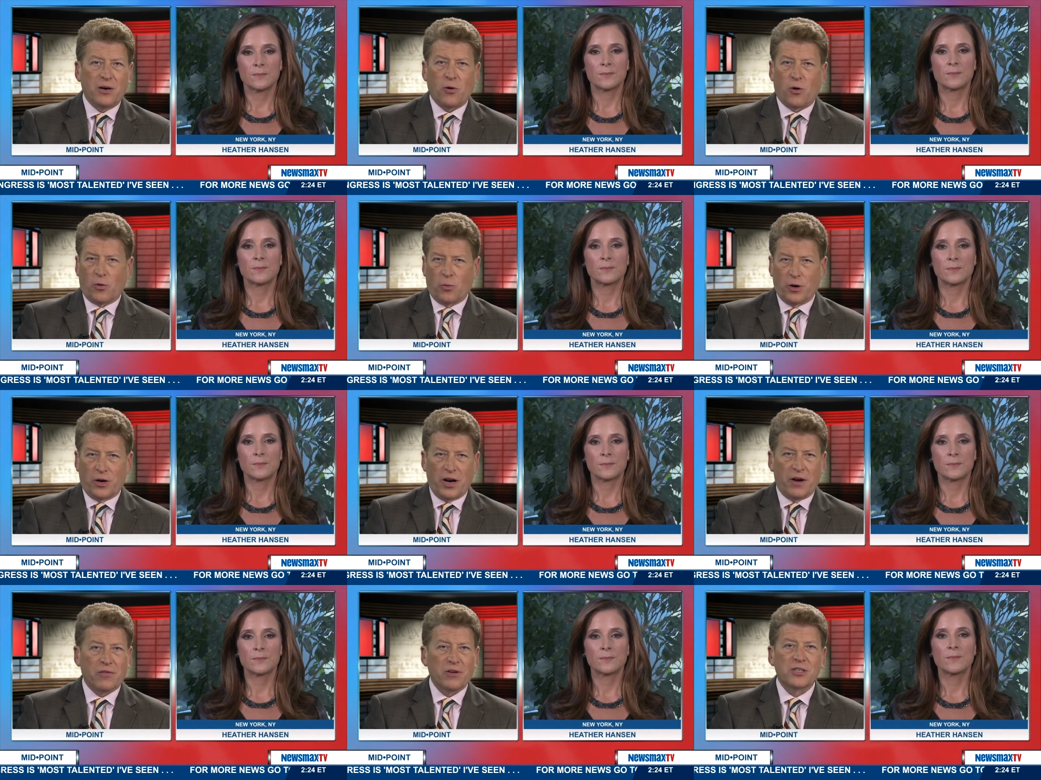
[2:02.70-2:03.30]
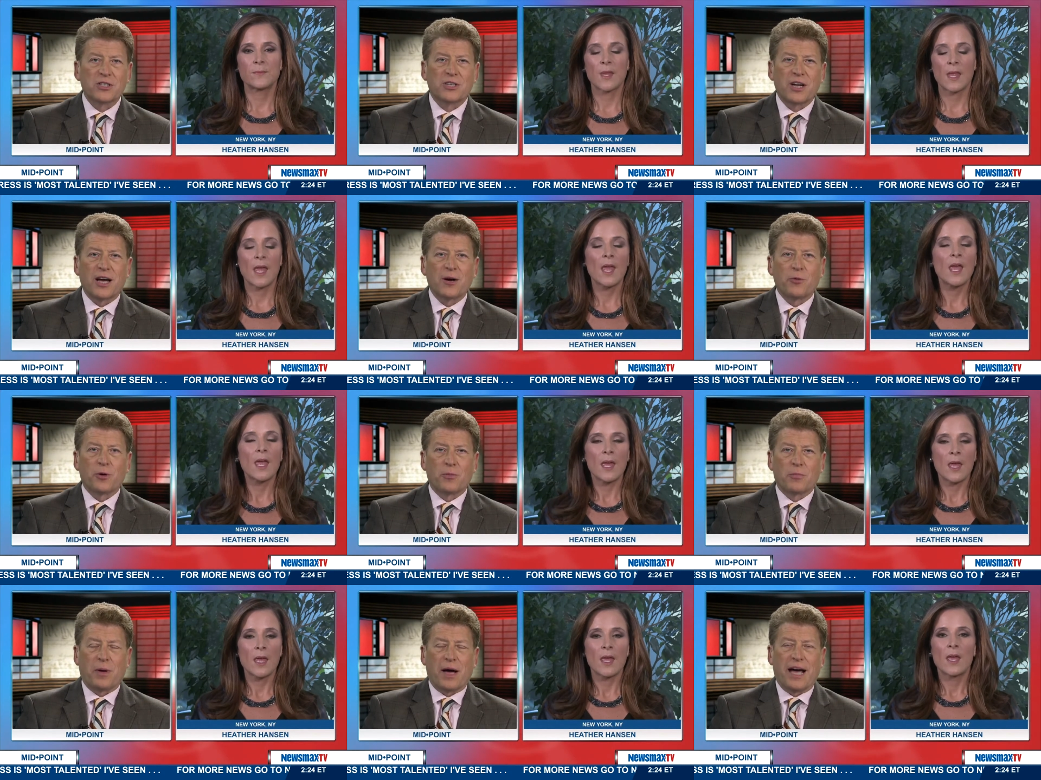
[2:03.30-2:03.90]
Speaker 1: or whatever state would
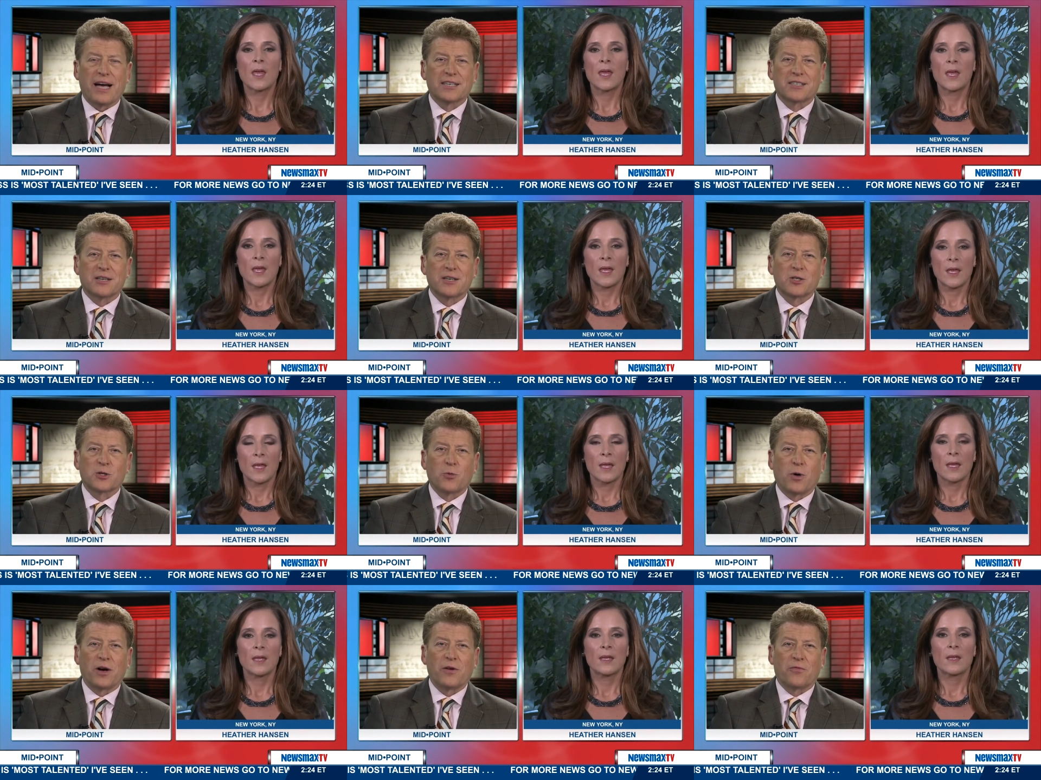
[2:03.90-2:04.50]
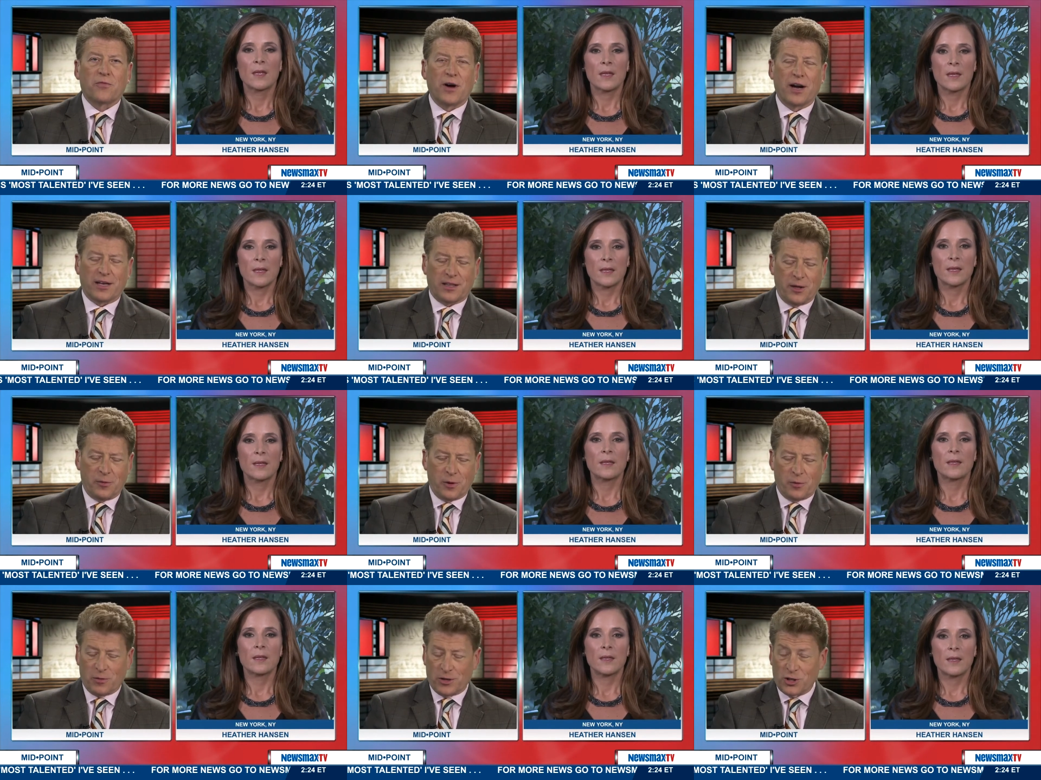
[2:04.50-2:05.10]
pass this, quite frankly, when
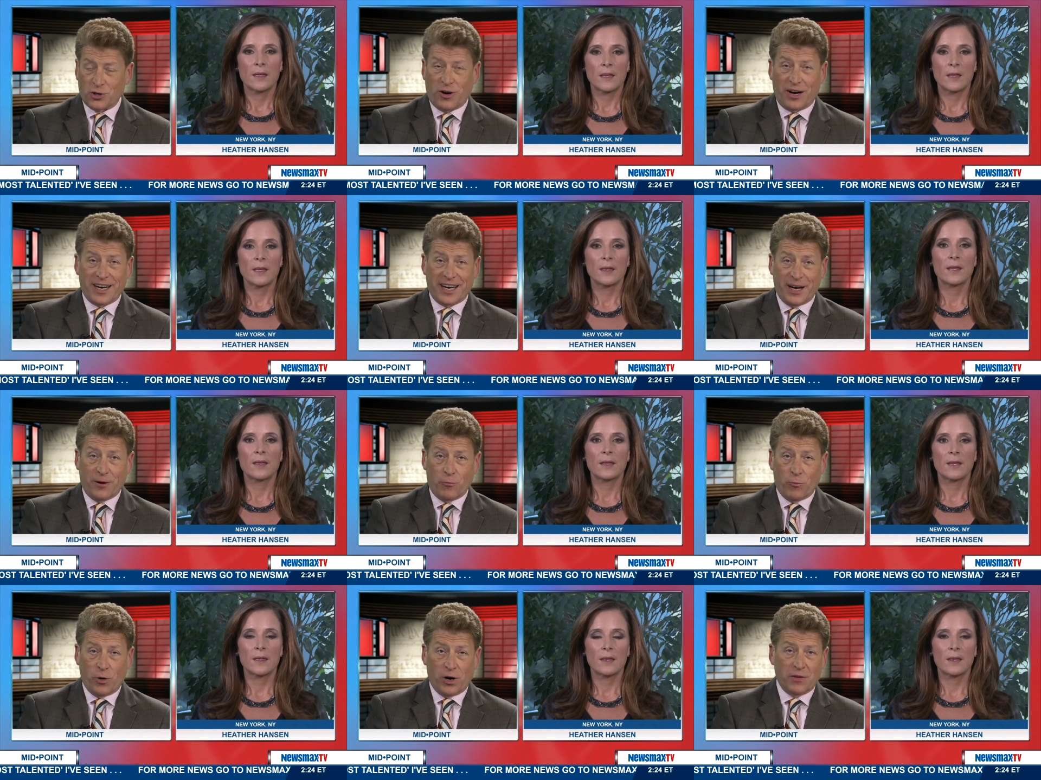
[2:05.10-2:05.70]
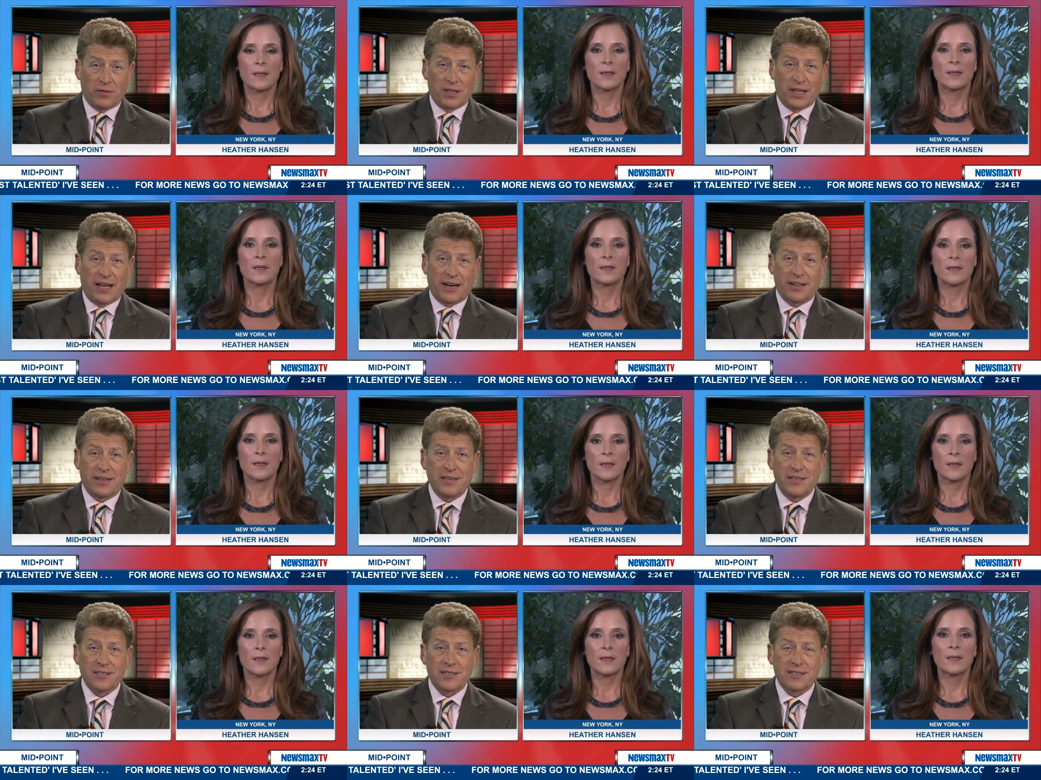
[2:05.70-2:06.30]
we're trying to get rid of a lot of
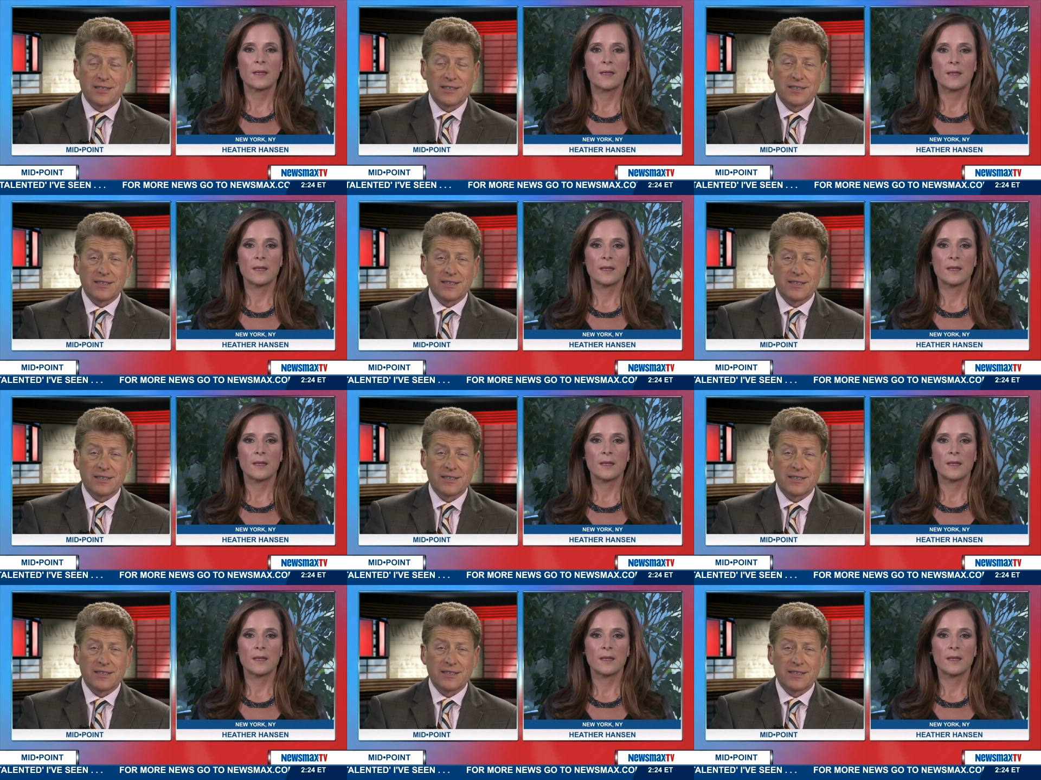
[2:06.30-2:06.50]
these,